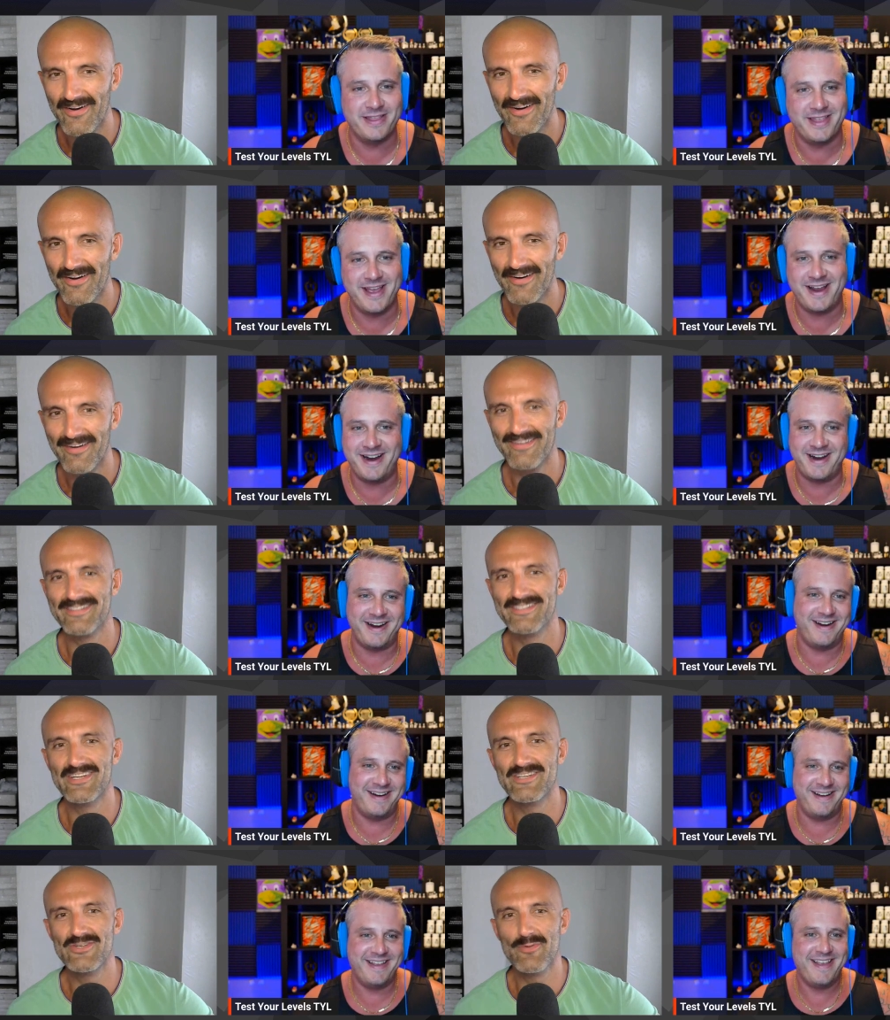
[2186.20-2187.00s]
Speaker 1: there.
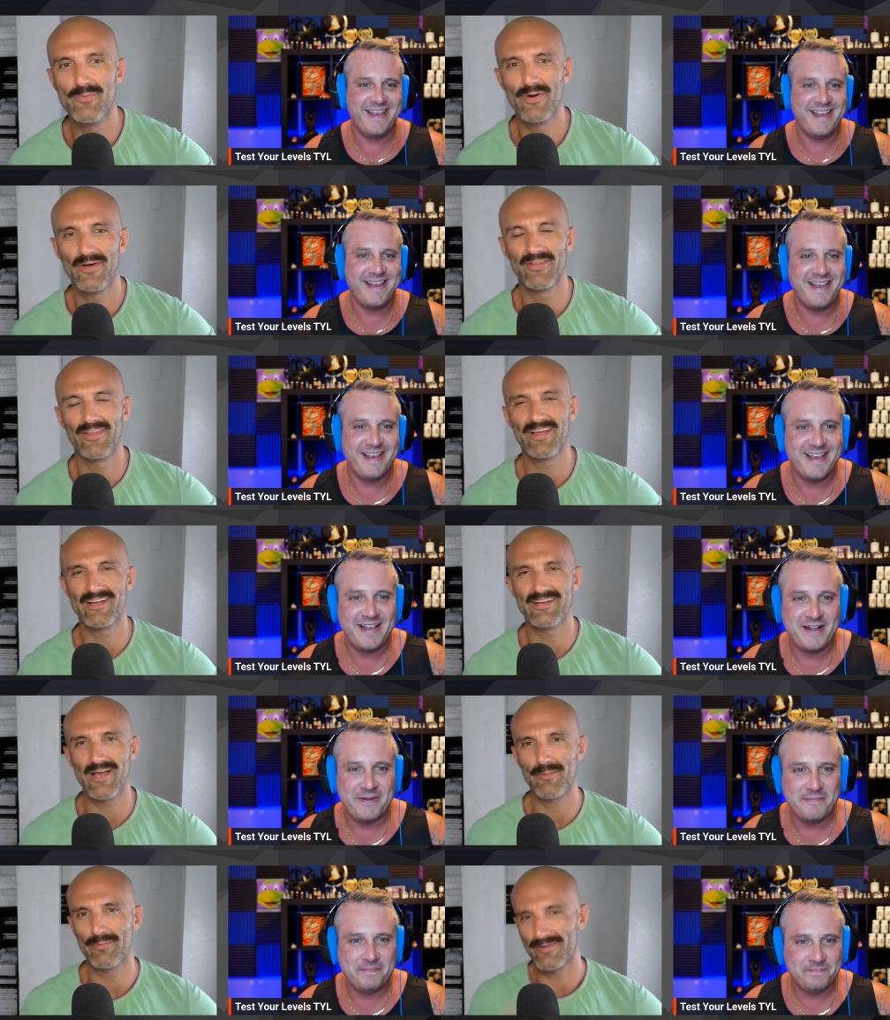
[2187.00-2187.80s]
Did you put like
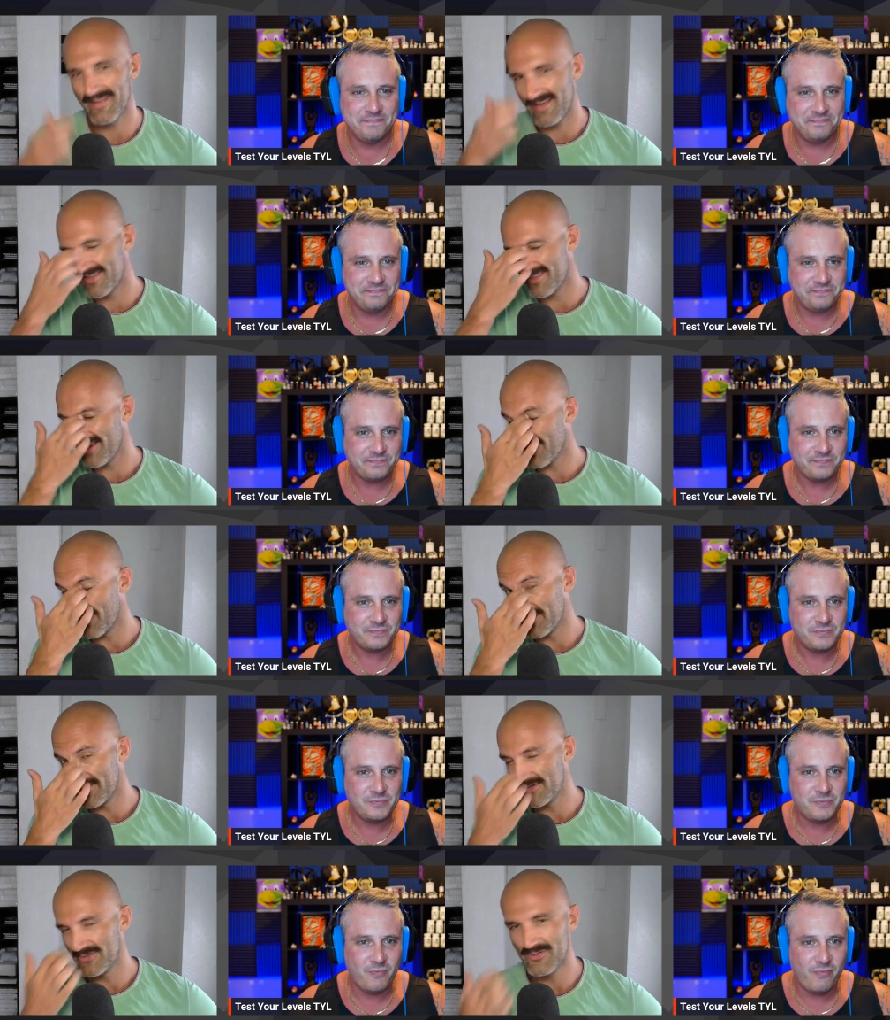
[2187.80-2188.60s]
a coupling on
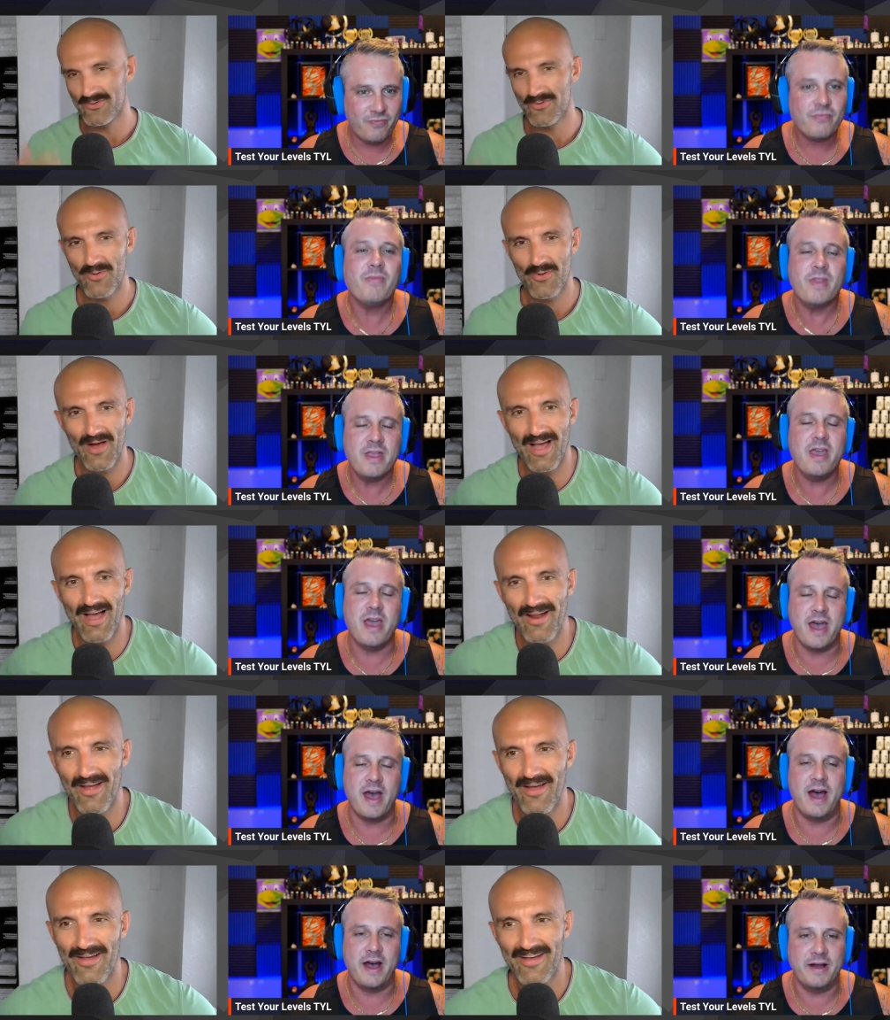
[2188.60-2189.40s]
there or did you?
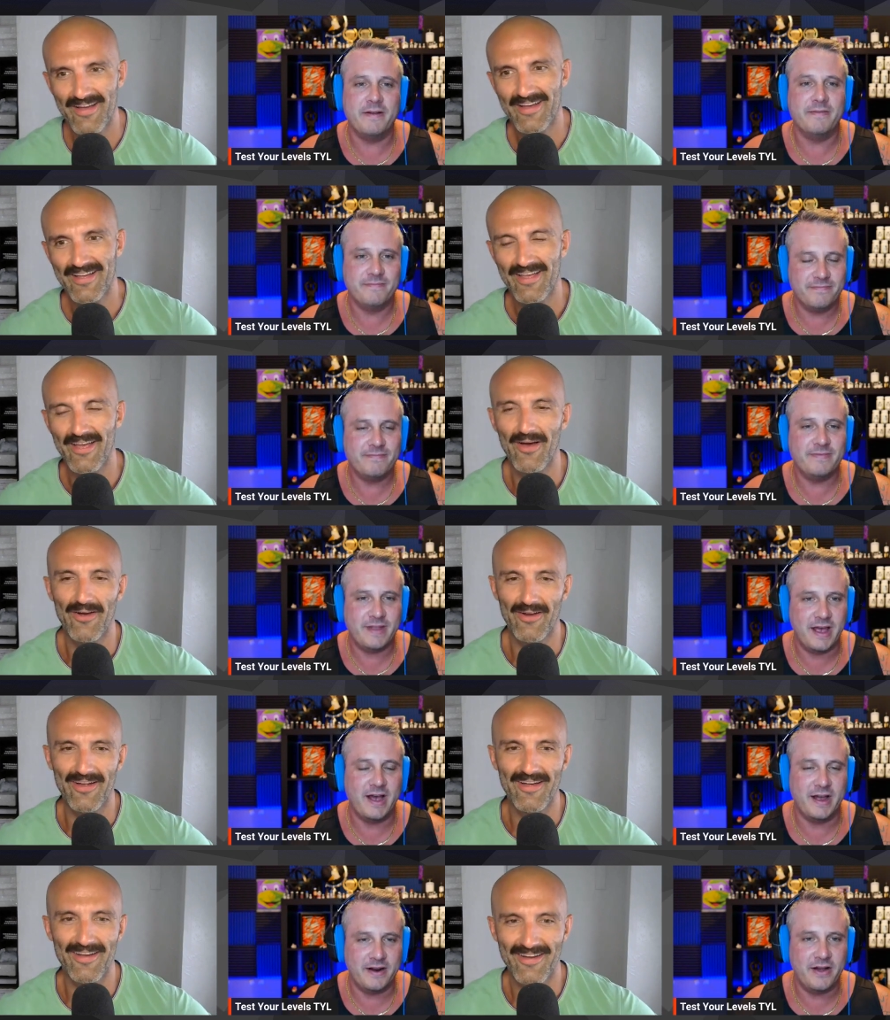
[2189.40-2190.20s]
Yeah. Yeah,
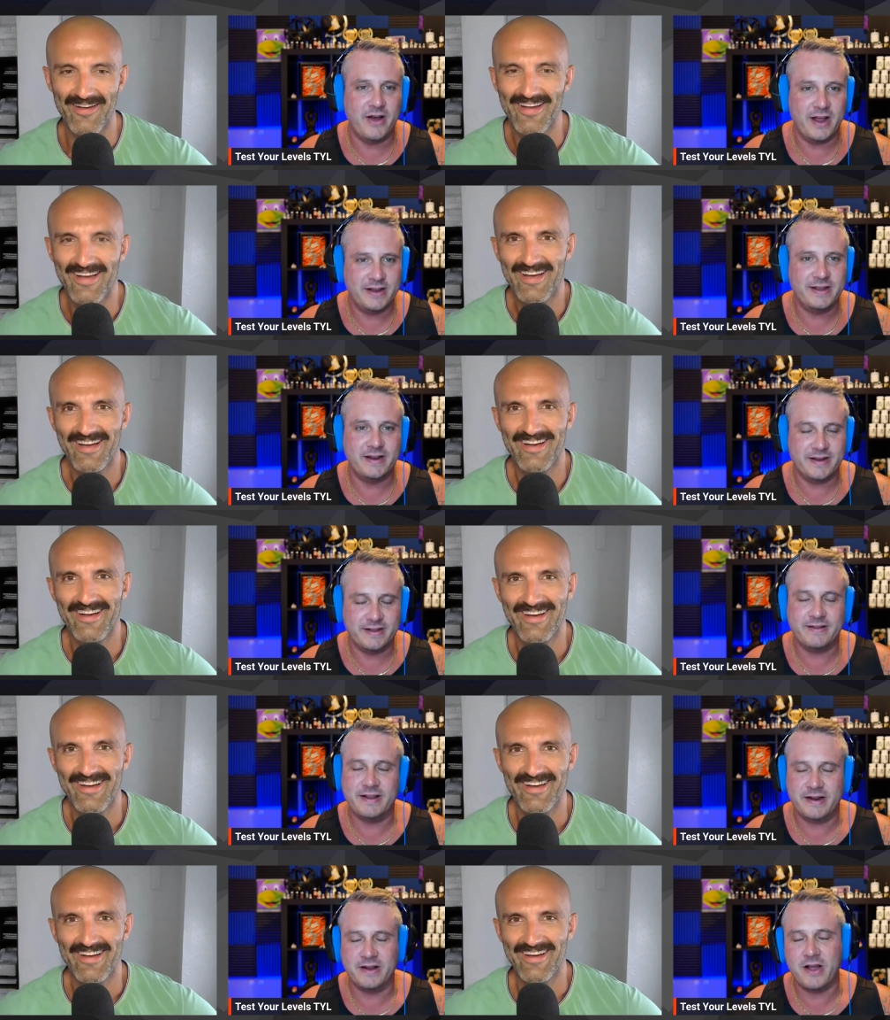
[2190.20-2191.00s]
Speaker 2: yeah. no, I did a, did
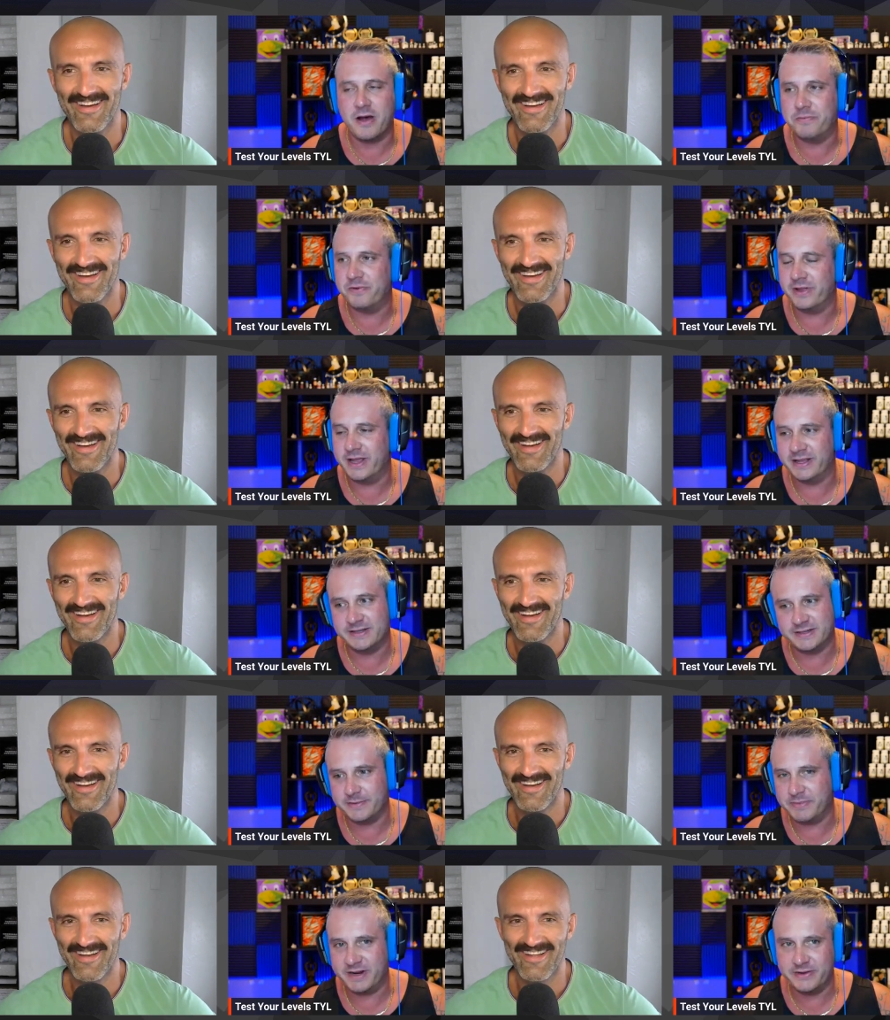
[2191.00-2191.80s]
a coupling. So, but it was